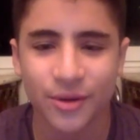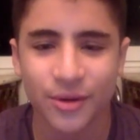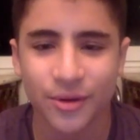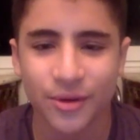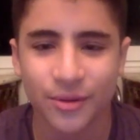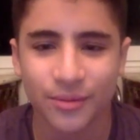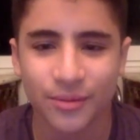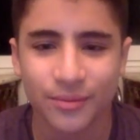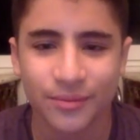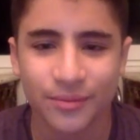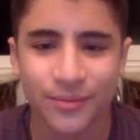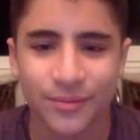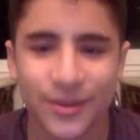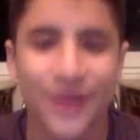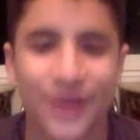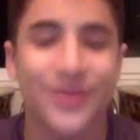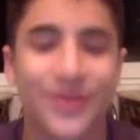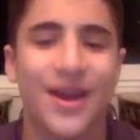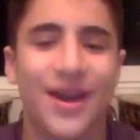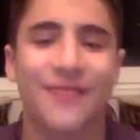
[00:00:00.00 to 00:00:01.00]
Cejudo.
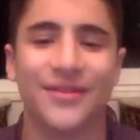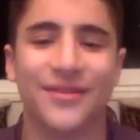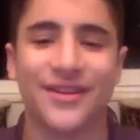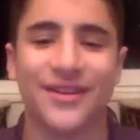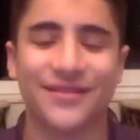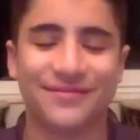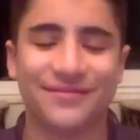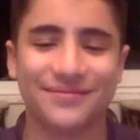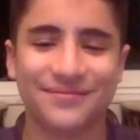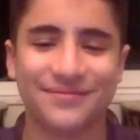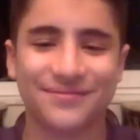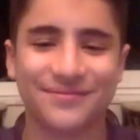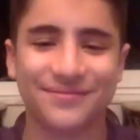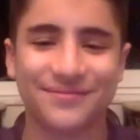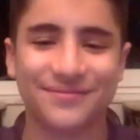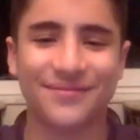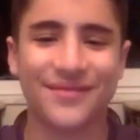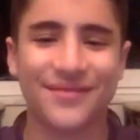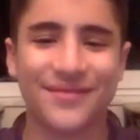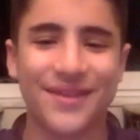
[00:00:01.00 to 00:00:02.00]
There you have it.
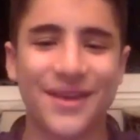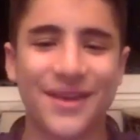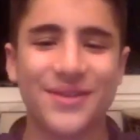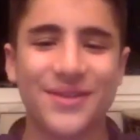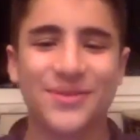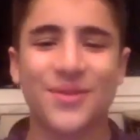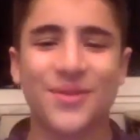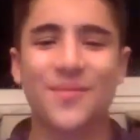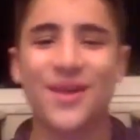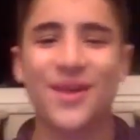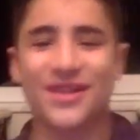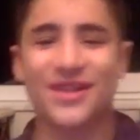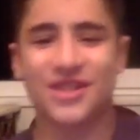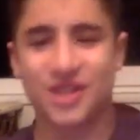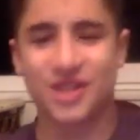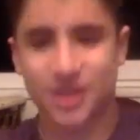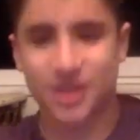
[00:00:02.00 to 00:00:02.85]
Thank you so much.